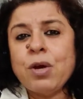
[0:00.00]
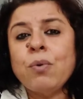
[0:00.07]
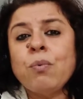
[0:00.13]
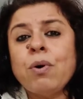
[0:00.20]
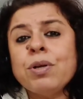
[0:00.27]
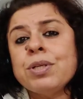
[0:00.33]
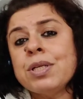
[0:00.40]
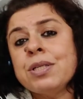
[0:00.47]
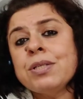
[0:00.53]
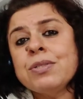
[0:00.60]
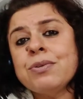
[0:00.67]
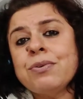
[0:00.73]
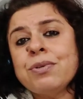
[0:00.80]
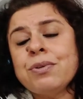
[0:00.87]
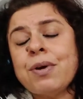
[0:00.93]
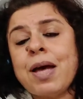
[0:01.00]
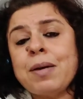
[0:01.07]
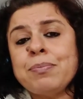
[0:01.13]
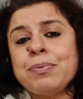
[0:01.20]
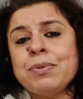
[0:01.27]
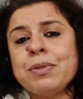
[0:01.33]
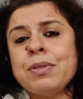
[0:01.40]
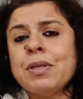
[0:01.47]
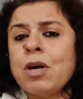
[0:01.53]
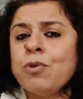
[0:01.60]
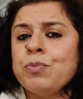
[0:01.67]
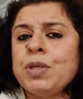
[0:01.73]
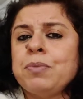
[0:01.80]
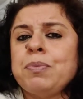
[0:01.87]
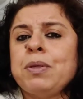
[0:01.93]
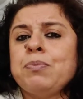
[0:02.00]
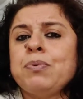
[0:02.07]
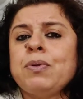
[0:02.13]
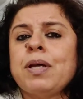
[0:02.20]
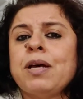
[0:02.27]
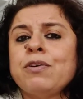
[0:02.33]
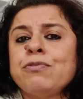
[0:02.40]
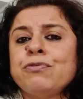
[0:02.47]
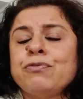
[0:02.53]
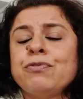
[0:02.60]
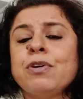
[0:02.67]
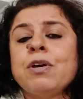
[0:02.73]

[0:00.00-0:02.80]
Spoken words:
What is going to happen? How many people have